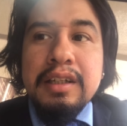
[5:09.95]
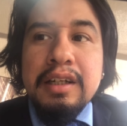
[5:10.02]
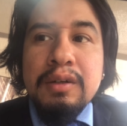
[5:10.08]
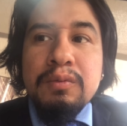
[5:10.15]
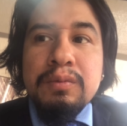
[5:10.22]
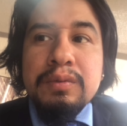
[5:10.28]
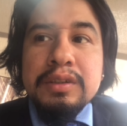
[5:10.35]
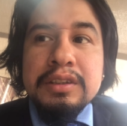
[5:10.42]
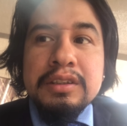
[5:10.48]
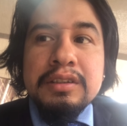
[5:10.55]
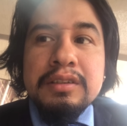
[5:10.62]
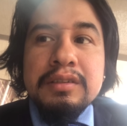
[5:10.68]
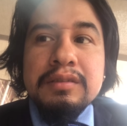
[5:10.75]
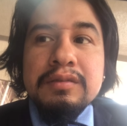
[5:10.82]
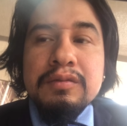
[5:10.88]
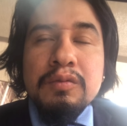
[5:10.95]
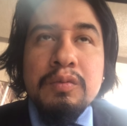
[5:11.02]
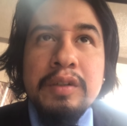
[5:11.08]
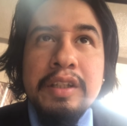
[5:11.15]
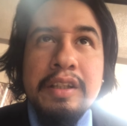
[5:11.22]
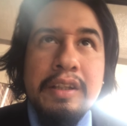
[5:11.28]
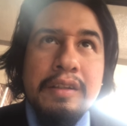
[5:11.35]
I was
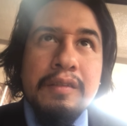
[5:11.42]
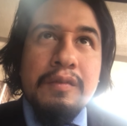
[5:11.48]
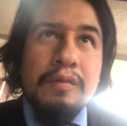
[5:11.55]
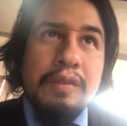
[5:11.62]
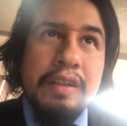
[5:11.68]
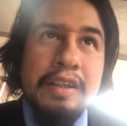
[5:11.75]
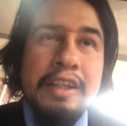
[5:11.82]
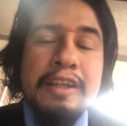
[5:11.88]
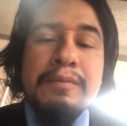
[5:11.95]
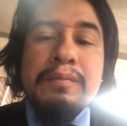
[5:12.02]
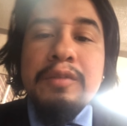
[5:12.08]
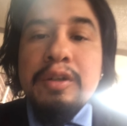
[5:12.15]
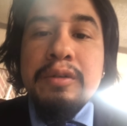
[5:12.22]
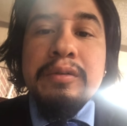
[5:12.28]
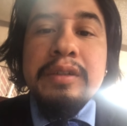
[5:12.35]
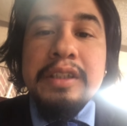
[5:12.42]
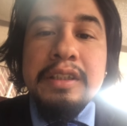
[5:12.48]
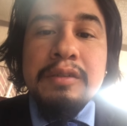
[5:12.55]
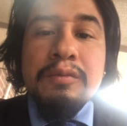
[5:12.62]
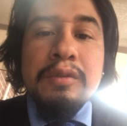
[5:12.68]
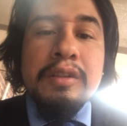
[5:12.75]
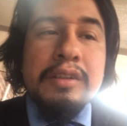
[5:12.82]
with them
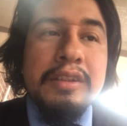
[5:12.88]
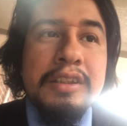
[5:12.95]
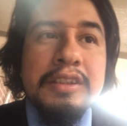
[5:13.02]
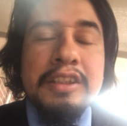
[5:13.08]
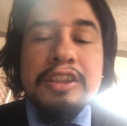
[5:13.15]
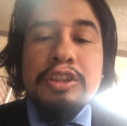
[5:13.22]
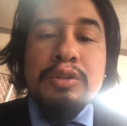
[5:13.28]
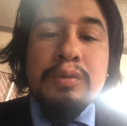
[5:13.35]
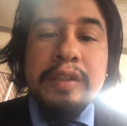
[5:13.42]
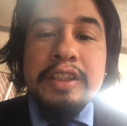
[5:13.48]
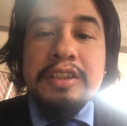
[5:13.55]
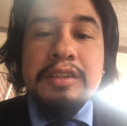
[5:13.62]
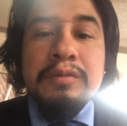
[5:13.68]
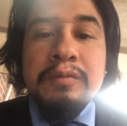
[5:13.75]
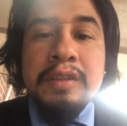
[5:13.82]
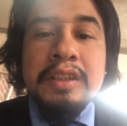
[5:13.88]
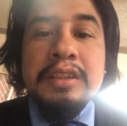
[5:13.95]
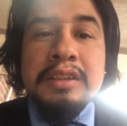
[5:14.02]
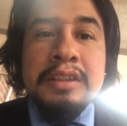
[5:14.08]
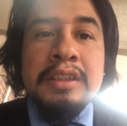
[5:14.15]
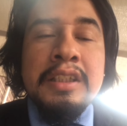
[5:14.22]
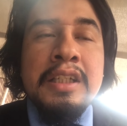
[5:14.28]
knowing what the situation
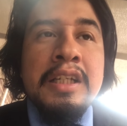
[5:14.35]
was.